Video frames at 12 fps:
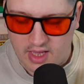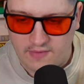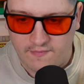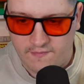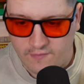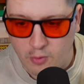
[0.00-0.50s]

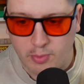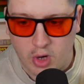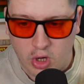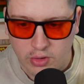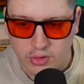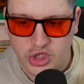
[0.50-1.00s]

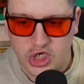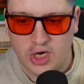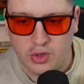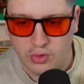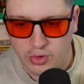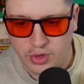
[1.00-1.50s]
football
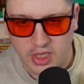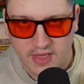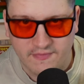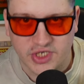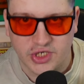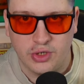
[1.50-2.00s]
channel who
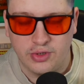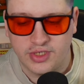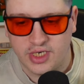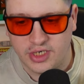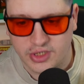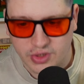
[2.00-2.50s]
delivers
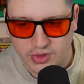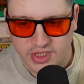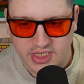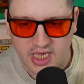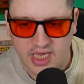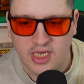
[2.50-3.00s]
news and
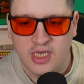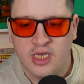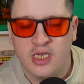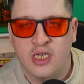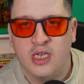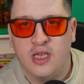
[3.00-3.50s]
discusses it,
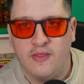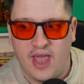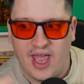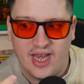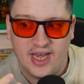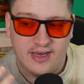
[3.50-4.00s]

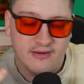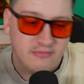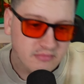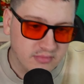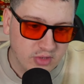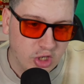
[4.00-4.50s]
then,
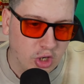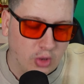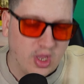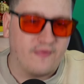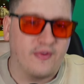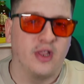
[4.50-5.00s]

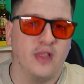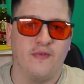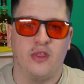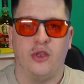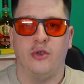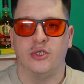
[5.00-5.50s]
you have to deliver
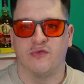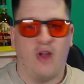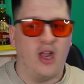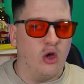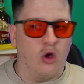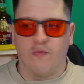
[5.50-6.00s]
the news.
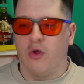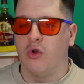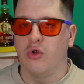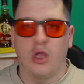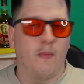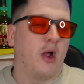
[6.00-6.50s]
Right or
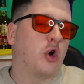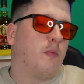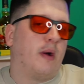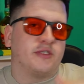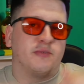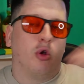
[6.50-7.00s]
wrong, it might come
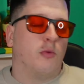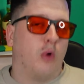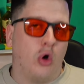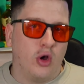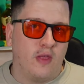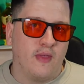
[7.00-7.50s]
out tomorrow
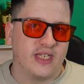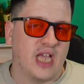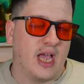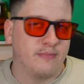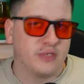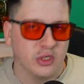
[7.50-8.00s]
morning that it's
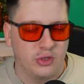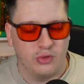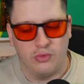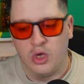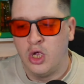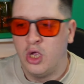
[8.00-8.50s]

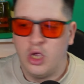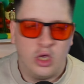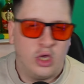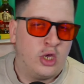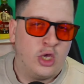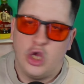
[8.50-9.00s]
absolute
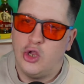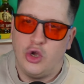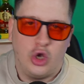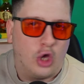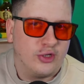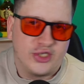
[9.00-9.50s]

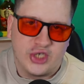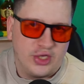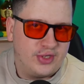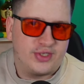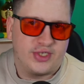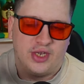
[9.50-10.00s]

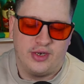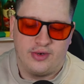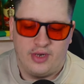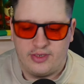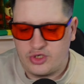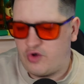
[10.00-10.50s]
nonsense
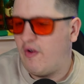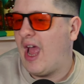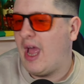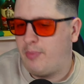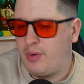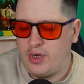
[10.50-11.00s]
and it's
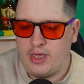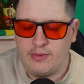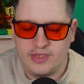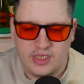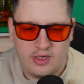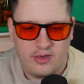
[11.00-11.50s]
crap and it
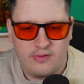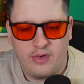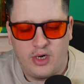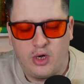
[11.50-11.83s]
was a